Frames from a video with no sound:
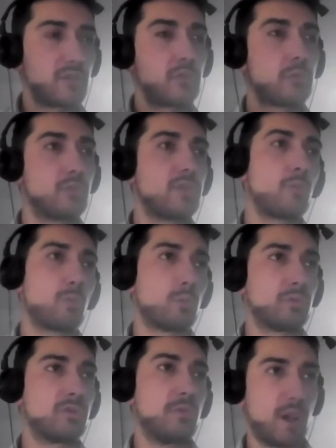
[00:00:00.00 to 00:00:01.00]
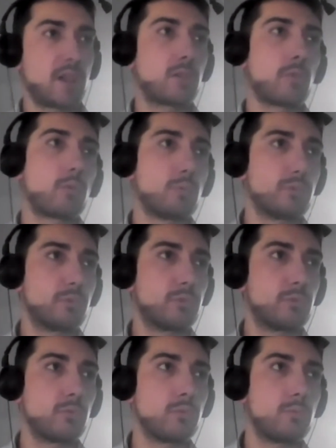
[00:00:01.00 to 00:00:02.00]
to the rules, the Falco rules,
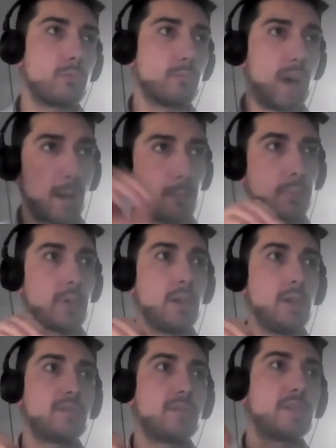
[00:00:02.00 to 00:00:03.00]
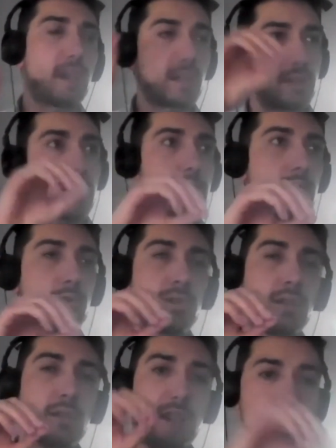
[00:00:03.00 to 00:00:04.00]
to map the
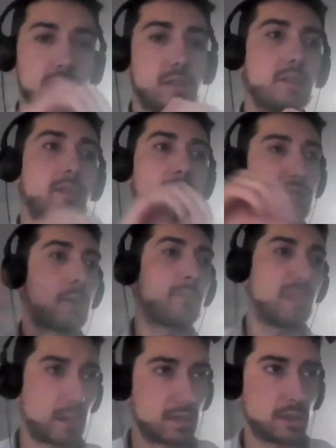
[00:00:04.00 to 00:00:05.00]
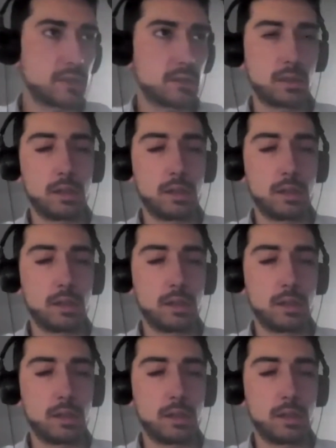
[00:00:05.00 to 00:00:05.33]
tactics and sub-tactics